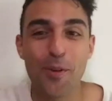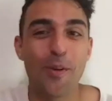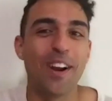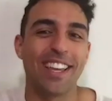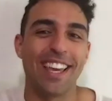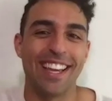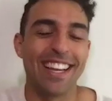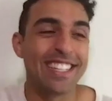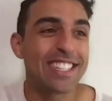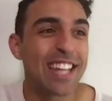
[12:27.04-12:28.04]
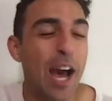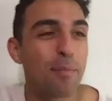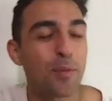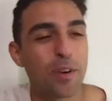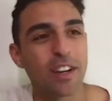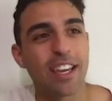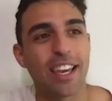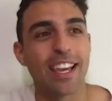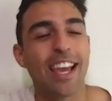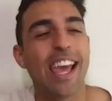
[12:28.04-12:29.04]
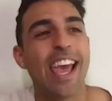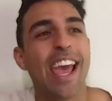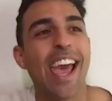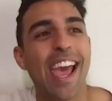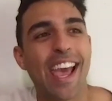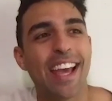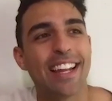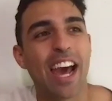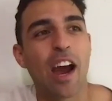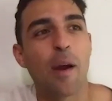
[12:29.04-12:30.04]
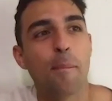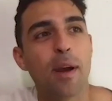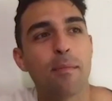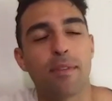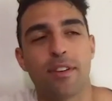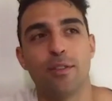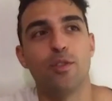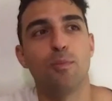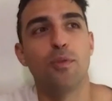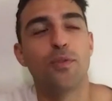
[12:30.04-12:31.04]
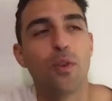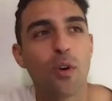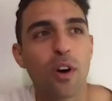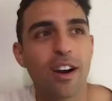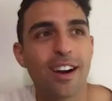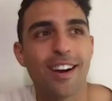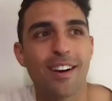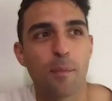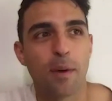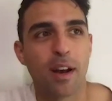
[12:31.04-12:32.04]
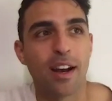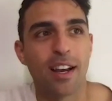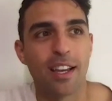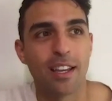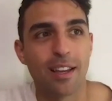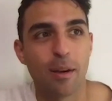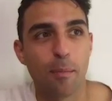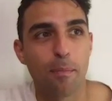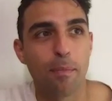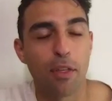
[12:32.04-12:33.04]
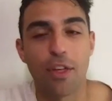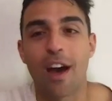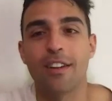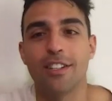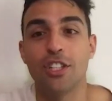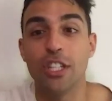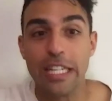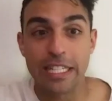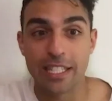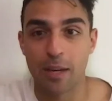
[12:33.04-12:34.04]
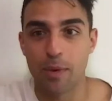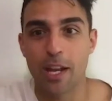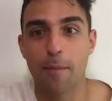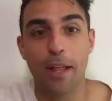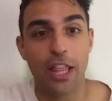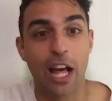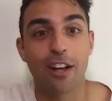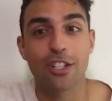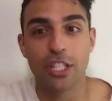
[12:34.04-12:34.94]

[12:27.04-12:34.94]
working. And I remember it was before my pathology exam. We had a pathology